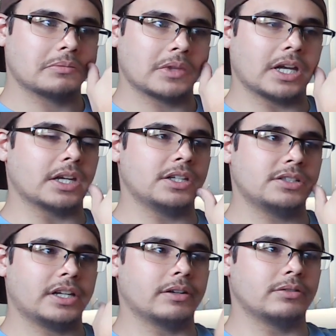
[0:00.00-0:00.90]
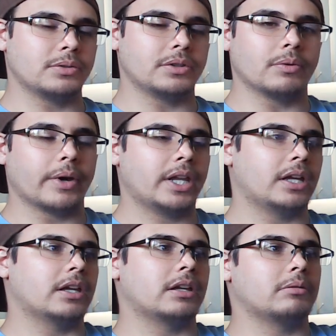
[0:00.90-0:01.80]
Yeah, he's like doing the
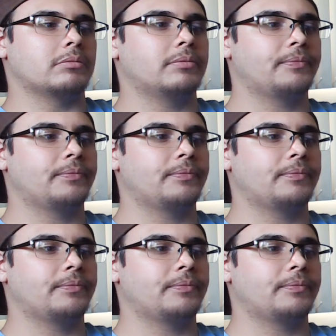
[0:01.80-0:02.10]
waiting game.